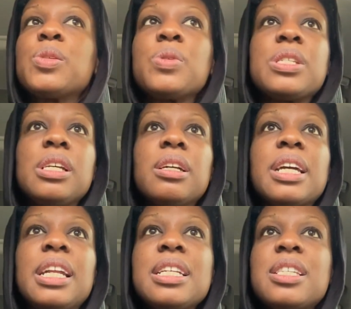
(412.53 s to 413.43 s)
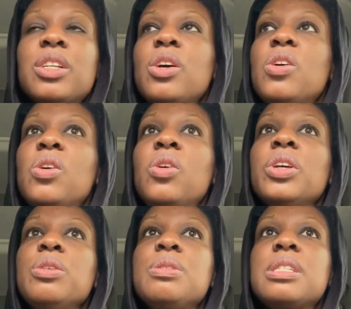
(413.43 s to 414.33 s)
We're still getting to know
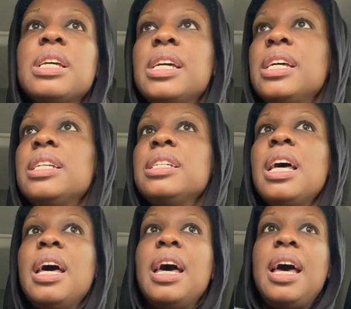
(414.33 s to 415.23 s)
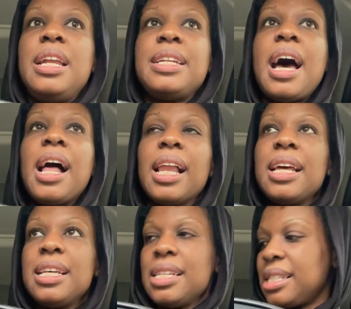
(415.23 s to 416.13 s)
Houston and
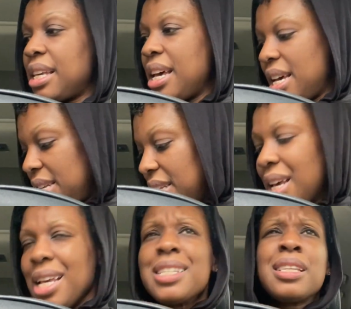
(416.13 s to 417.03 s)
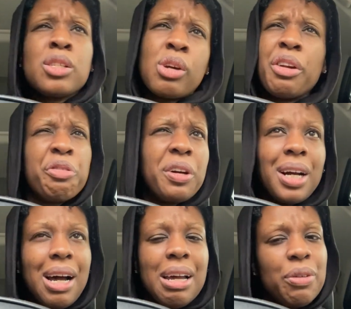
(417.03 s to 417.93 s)
Dallas, and still trying to figure
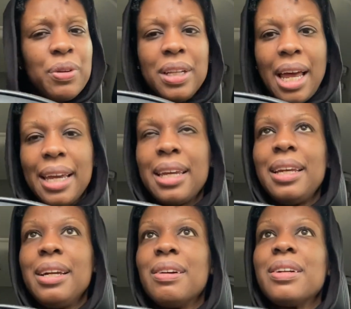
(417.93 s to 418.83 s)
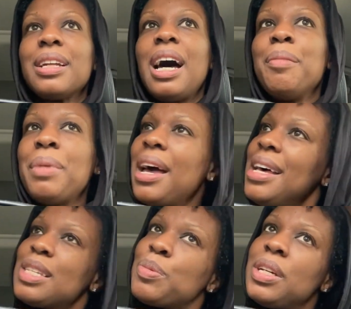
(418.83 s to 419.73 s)
out if we like it here or not. My
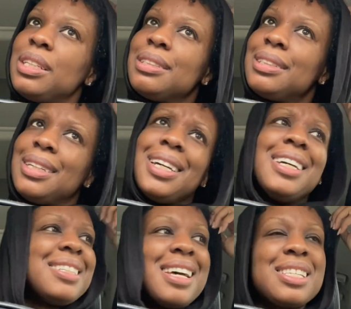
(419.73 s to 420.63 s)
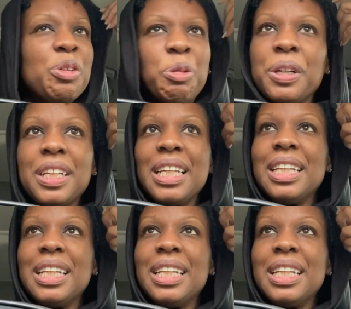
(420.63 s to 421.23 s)
husband doesn't really